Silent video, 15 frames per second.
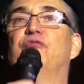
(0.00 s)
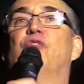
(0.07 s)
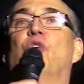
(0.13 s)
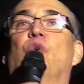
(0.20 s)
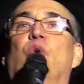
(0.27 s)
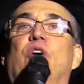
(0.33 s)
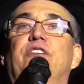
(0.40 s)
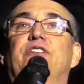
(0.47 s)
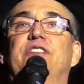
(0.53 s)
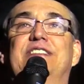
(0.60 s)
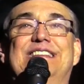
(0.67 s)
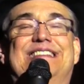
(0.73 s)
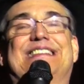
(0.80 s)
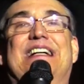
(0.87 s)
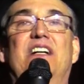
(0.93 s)
forward to
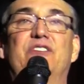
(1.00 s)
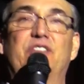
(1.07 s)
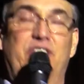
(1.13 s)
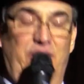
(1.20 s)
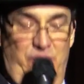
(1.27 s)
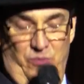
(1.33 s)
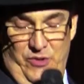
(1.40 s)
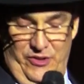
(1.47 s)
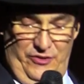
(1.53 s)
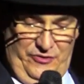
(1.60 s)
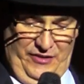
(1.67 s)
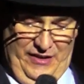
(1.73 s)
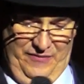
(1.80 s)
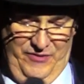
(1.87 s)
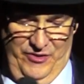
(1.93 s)
discussing it with us
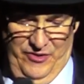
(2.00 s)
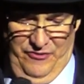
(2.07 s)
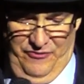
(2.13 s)
after the